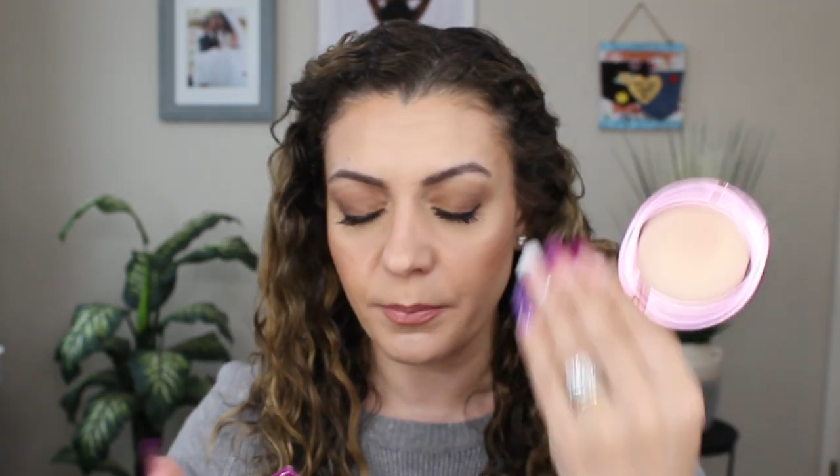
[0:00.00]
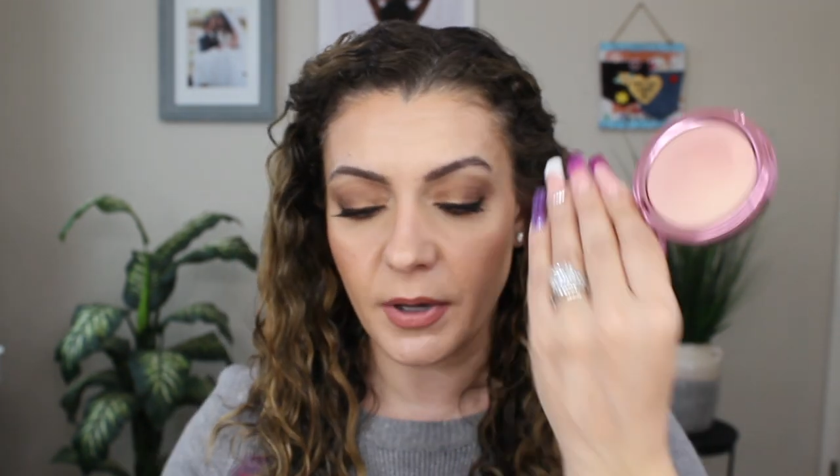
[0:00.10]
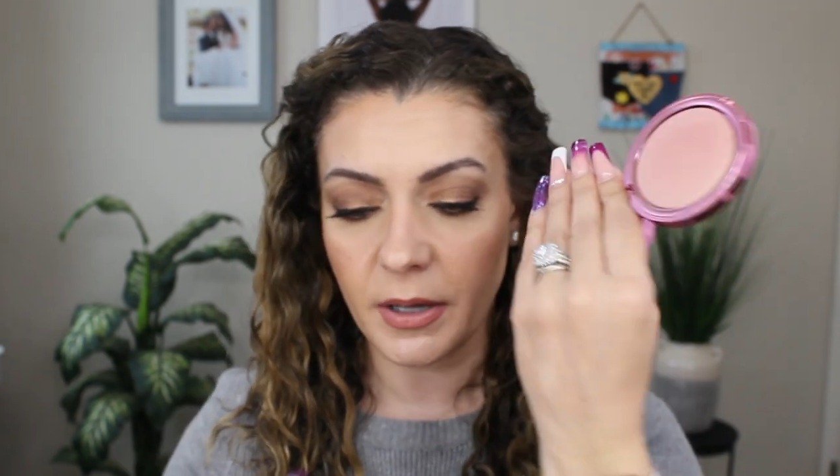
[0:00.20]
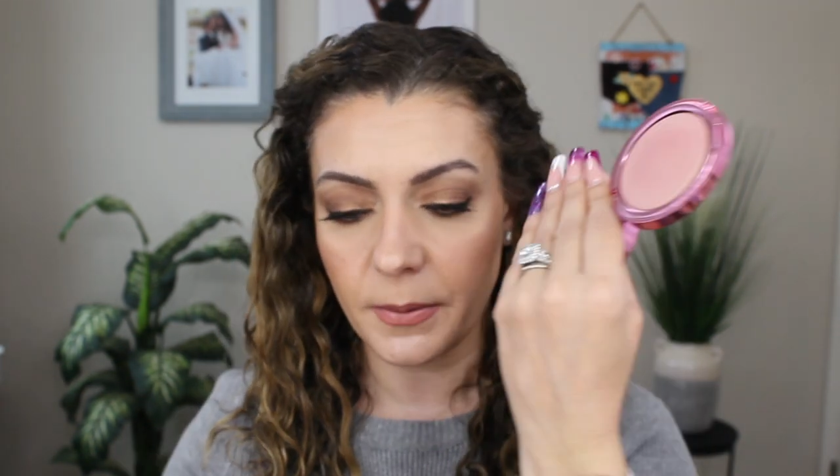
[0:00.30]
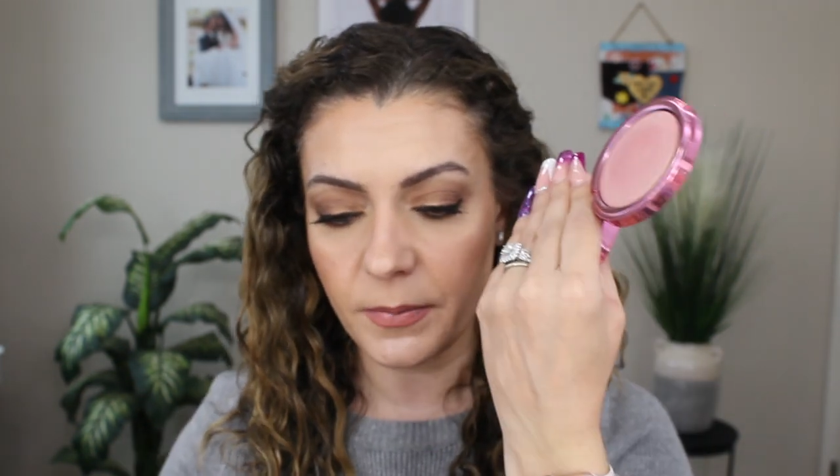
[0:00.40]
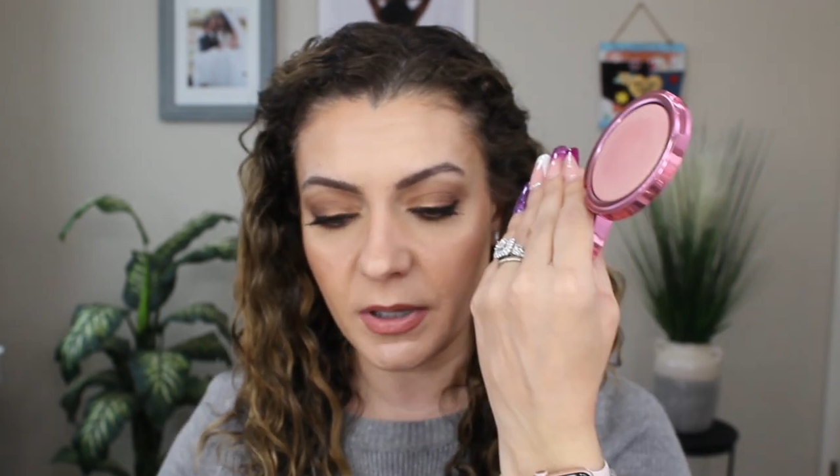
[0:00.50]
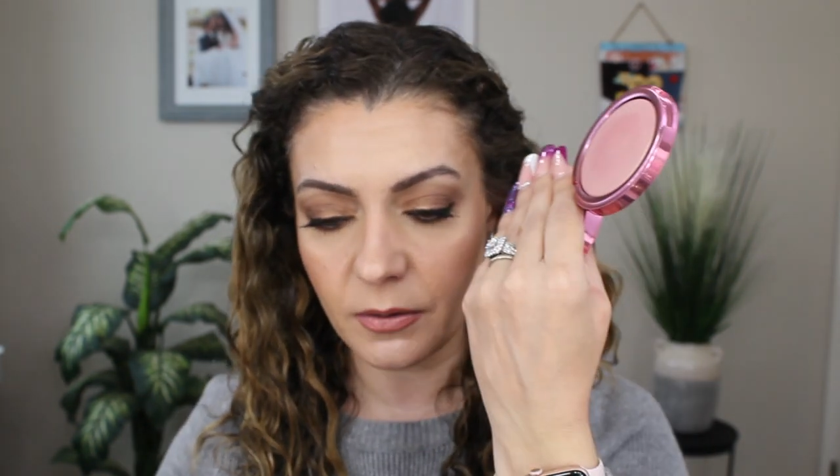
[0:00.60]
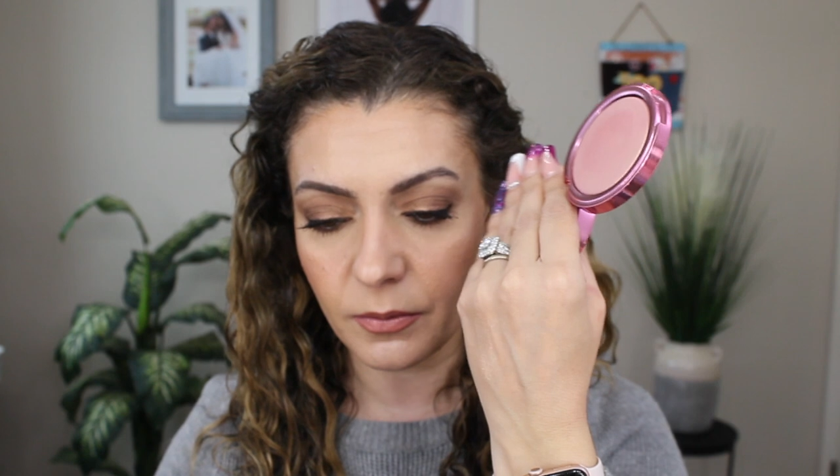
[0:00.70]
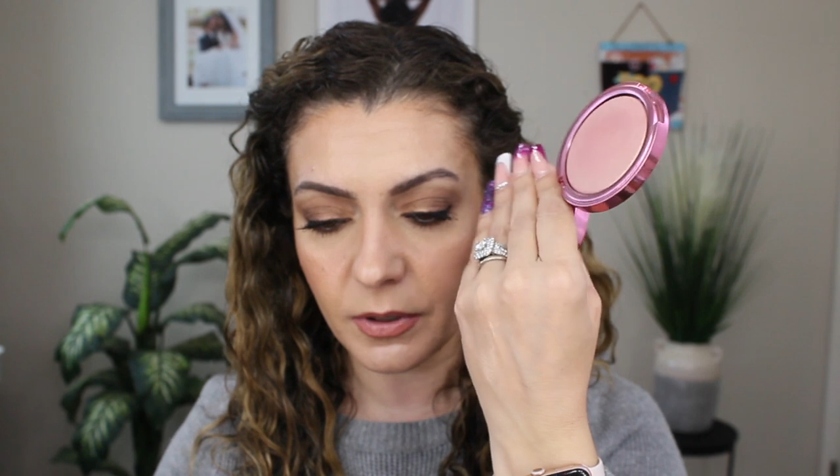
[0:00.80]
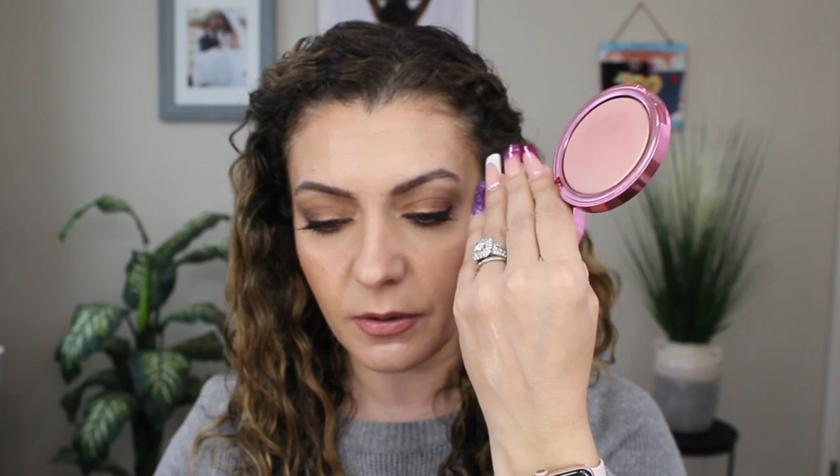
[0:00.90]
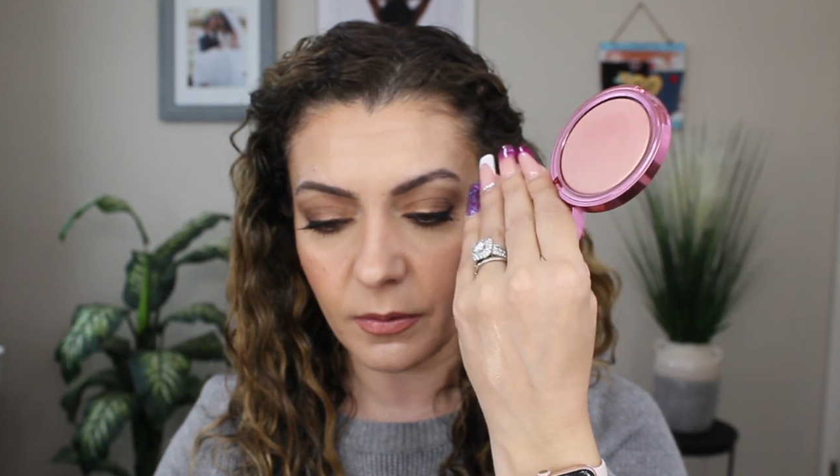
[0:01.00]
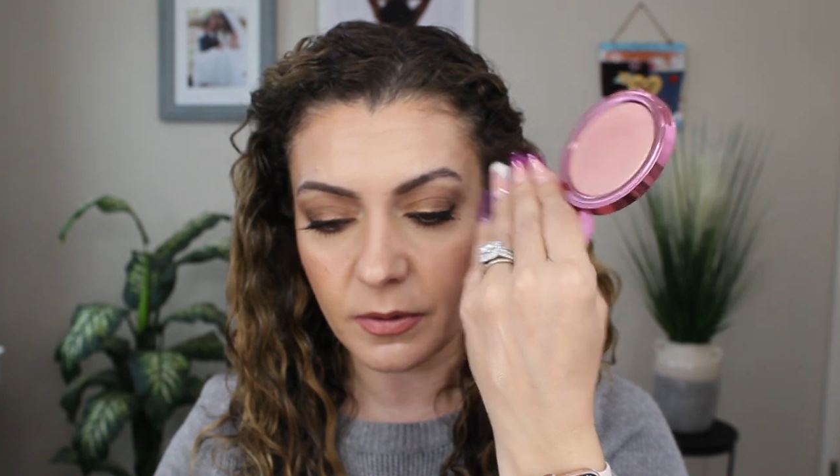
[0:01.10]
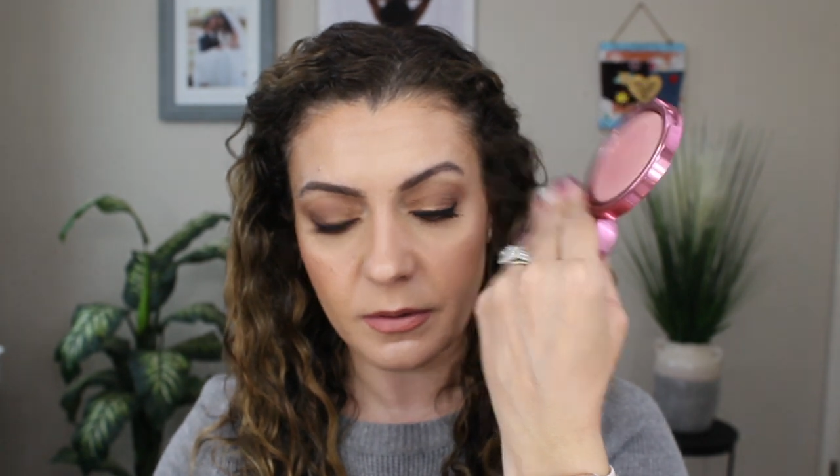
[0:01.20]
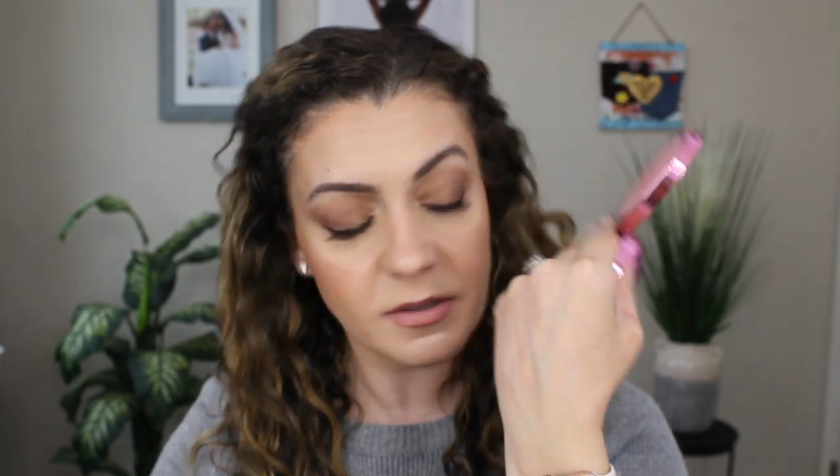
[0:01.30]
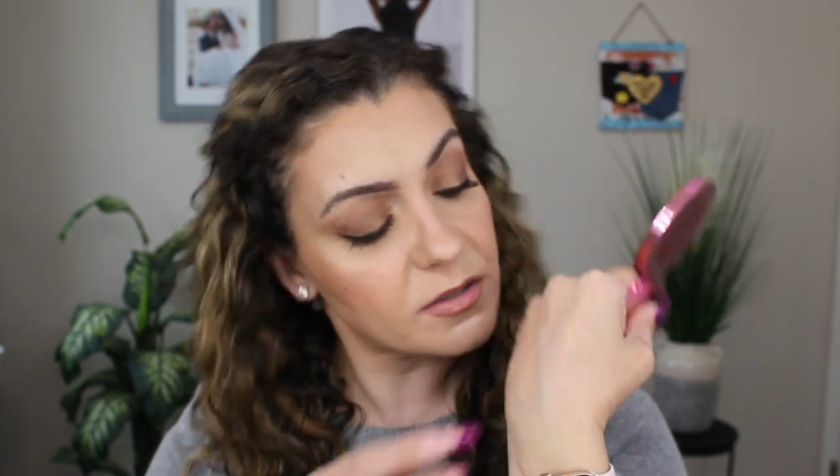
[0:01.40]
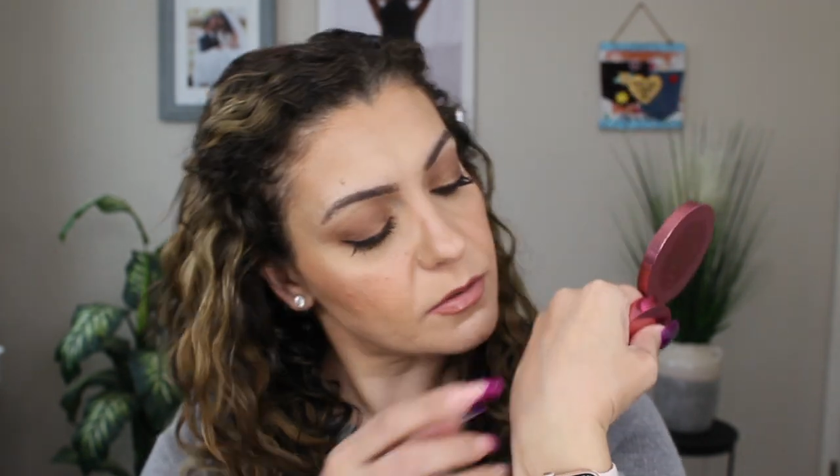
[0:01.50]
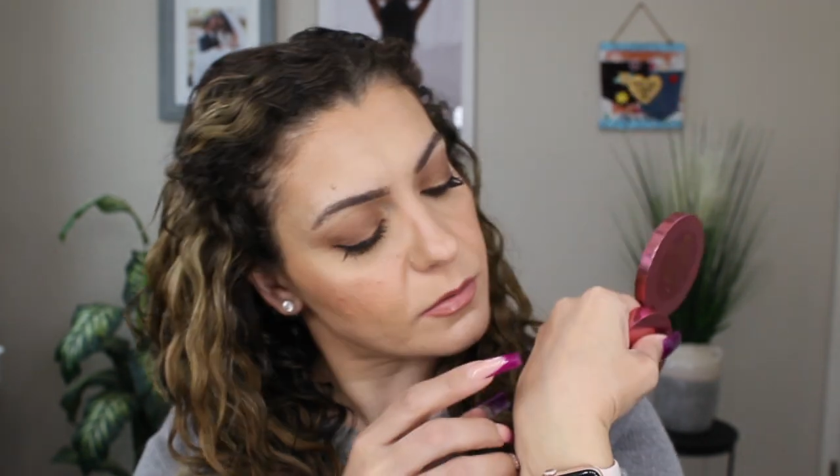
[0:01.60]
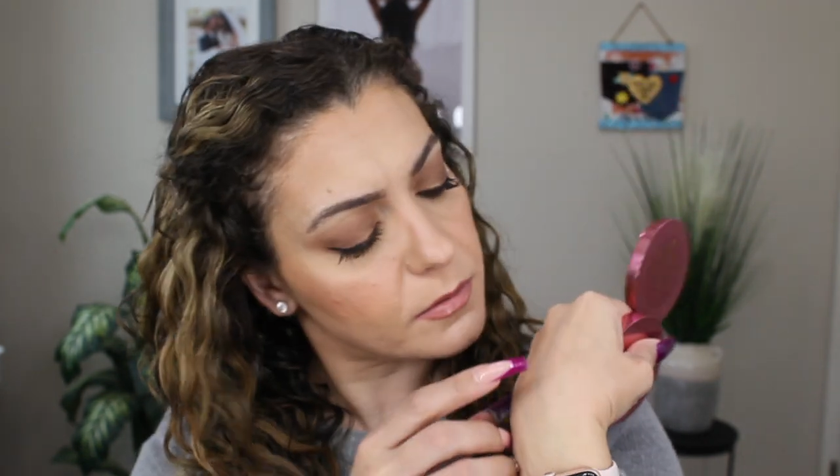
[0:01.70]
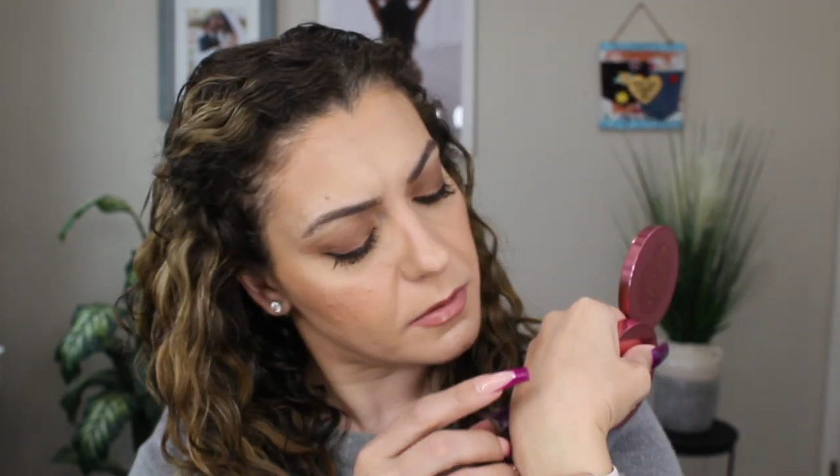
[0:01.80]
but here we go. Let's do it.